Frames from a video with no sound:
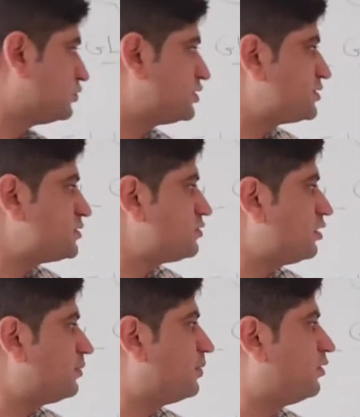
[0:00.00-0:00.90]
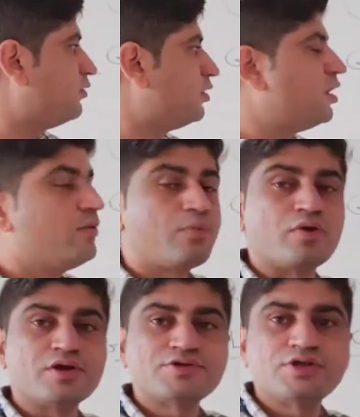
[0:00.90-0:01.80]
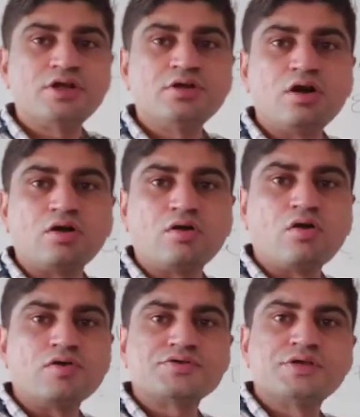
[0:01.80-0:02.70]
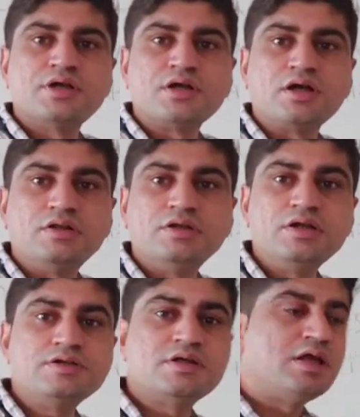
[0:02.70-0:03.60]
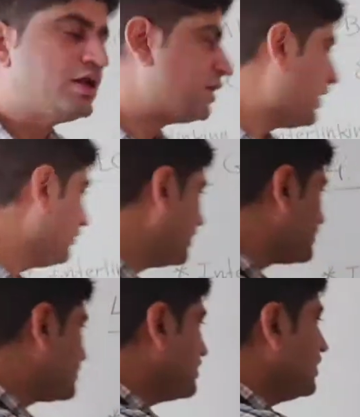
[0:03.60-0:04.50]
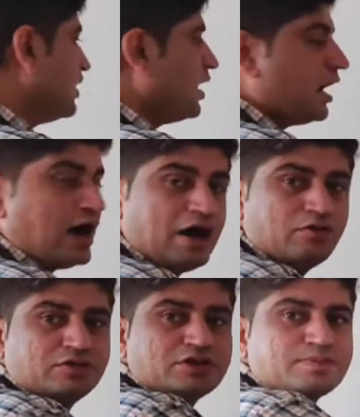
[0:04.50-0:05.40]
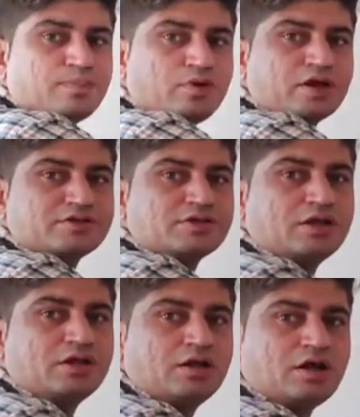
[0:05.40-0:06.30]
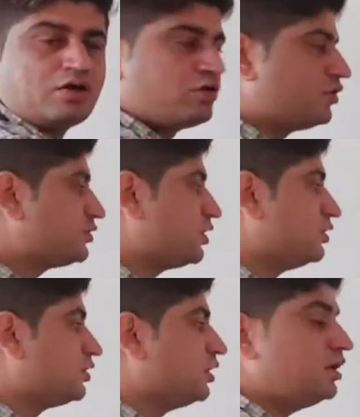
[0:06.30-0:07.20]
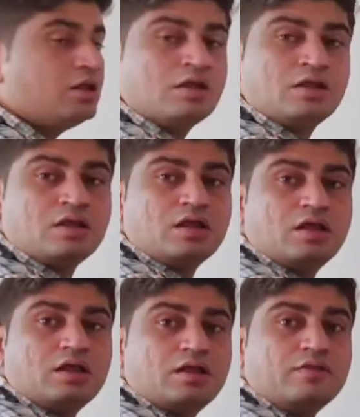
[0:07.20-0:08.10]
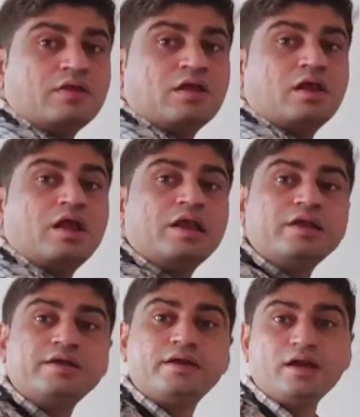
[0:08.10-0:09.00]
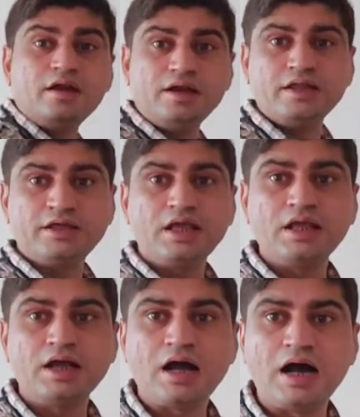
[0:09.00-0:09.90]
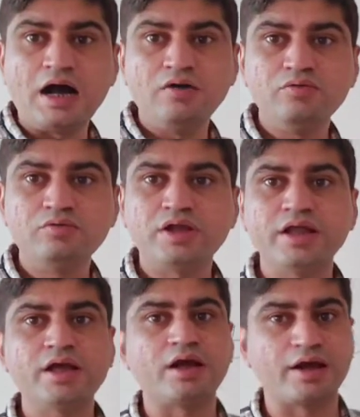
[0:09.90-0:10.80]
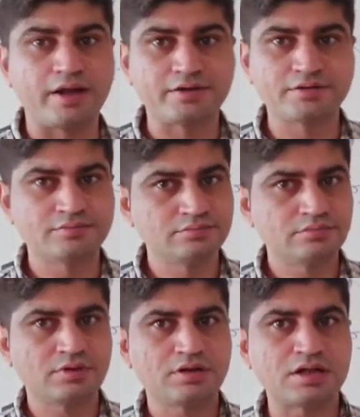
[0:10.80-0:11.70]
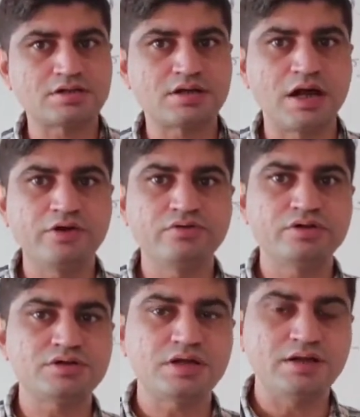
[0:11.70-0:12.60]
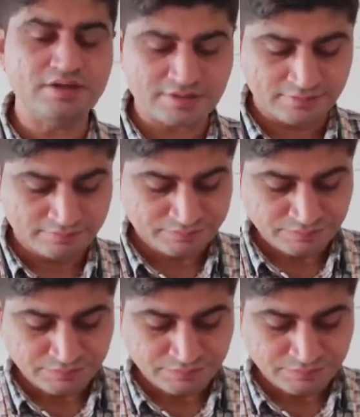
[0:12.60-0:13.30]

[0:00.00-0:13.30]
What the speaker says: So this is all about production across countries. Now let's see how this production across countries is interlinking, how they connect. Let's try to understand this.